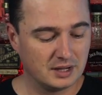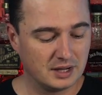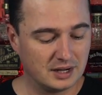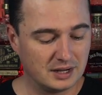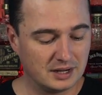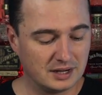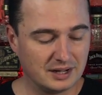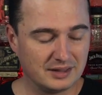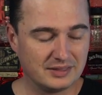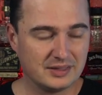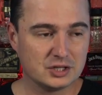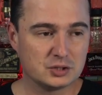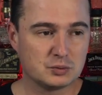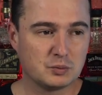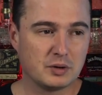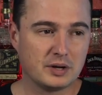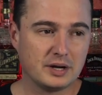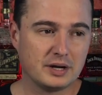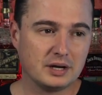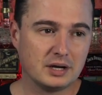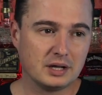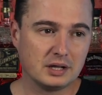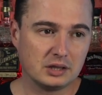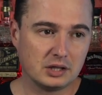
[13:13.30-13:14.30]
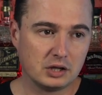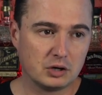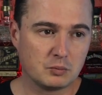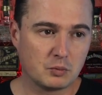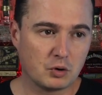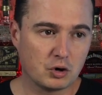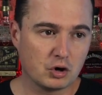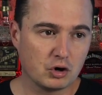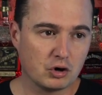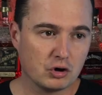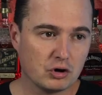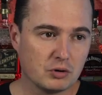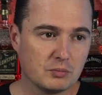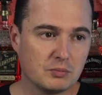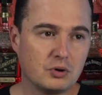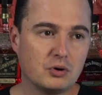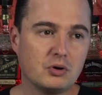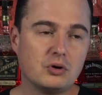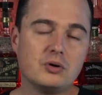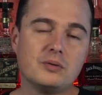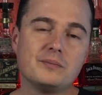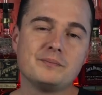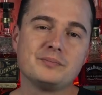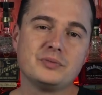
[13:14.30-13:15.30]
This one, a little more
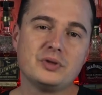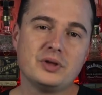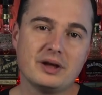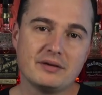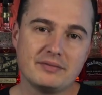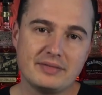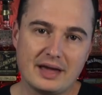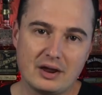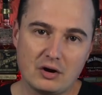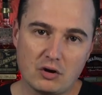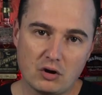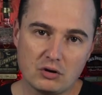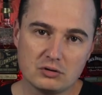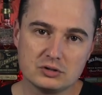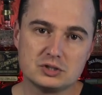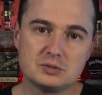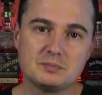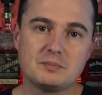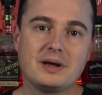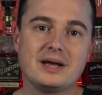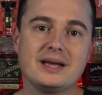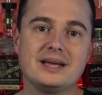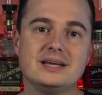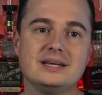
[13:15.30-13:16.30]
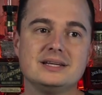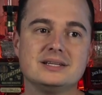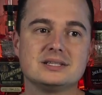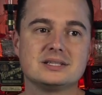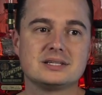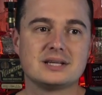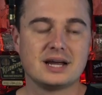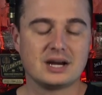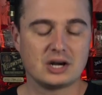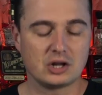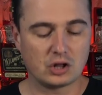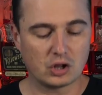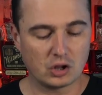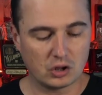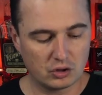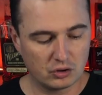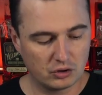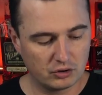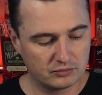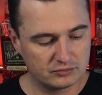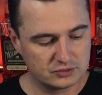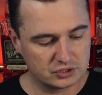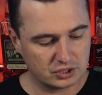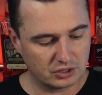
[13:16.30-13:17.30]
herbal. You have that allspice, kind of
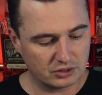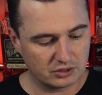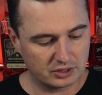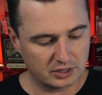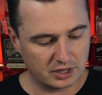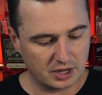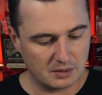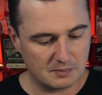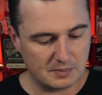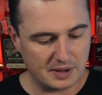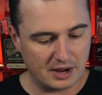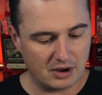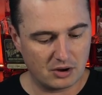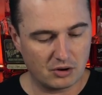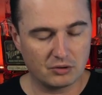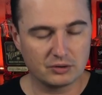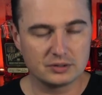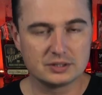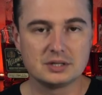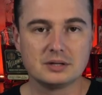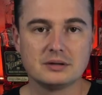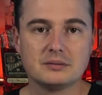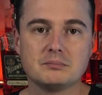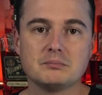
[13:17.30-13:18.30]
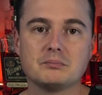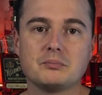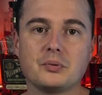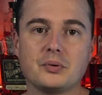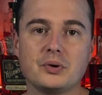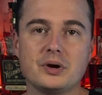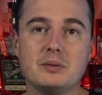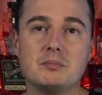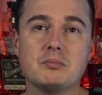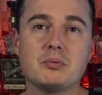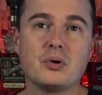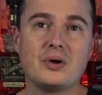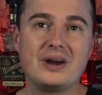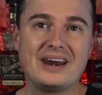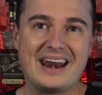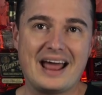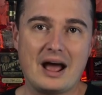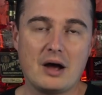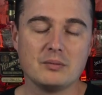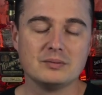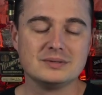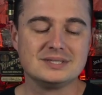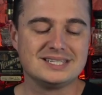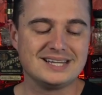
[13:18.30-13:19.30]
clove starting to come out, pretty
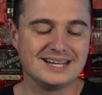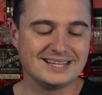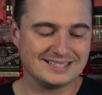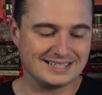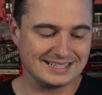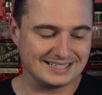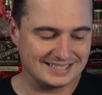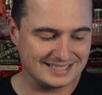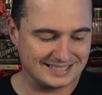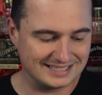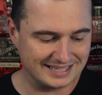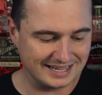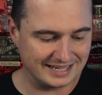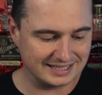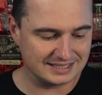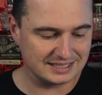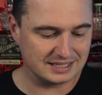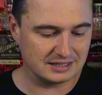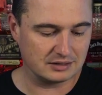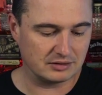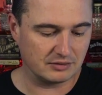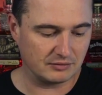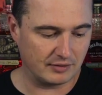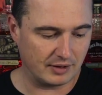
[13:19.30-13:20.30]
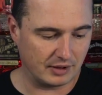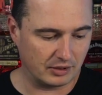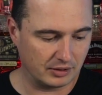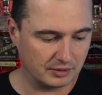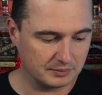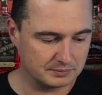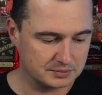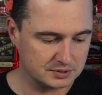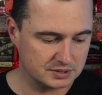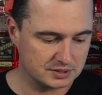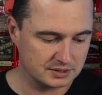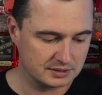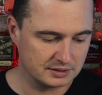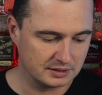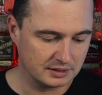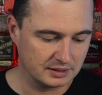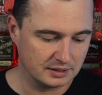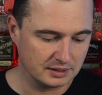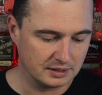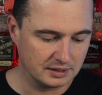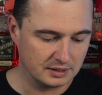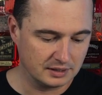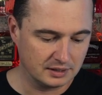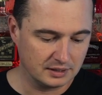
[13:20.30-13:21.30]
pronounced as it sits and develops,
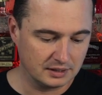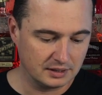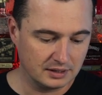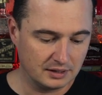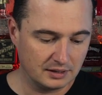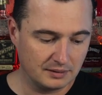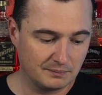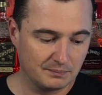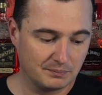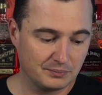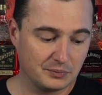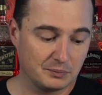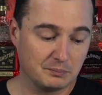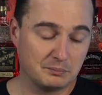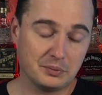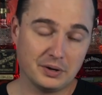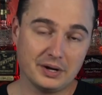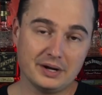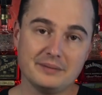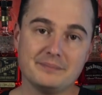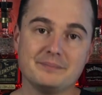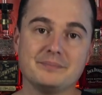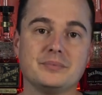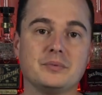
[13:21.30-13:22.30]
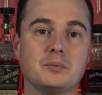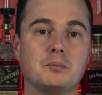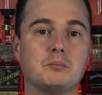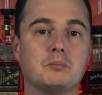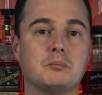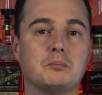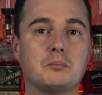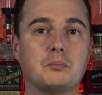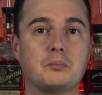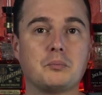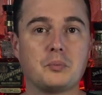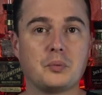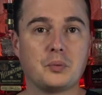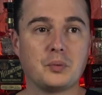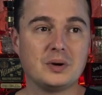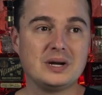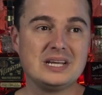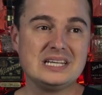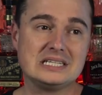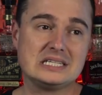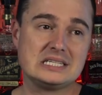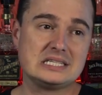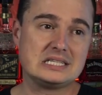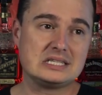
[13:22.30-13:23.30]
but
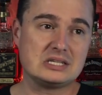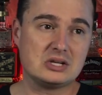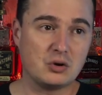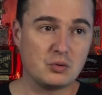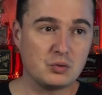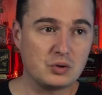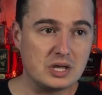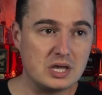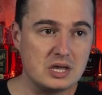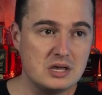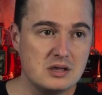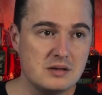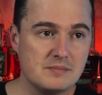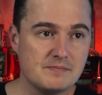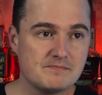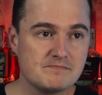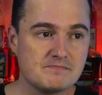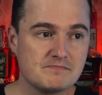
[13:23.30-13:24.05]
pretty silky.